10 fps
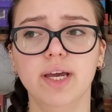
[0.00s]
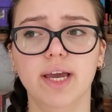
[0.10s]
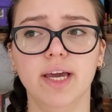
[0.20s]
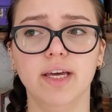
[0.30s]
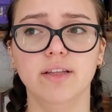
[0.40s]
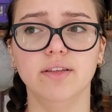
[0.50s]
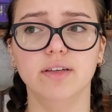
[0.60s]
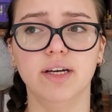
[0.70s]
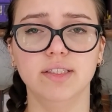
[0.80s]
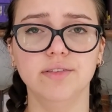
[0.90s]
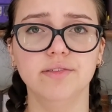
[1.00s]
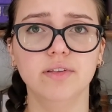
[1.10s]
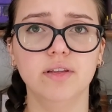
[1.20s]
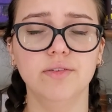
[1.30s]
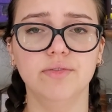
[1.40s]
And I
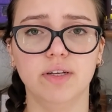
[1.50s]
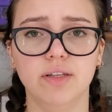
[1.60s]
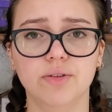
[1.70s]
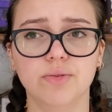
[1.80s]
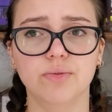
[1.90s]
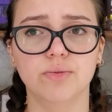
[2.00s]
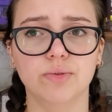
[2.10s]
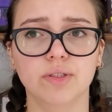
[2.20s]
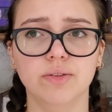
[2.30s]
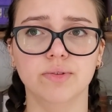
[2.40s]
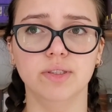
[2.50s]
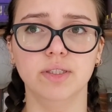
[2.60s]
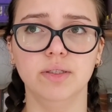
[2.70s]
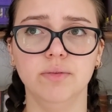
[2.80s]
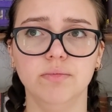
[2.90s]
definitely felt
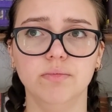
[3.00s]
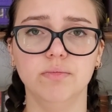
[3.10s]
really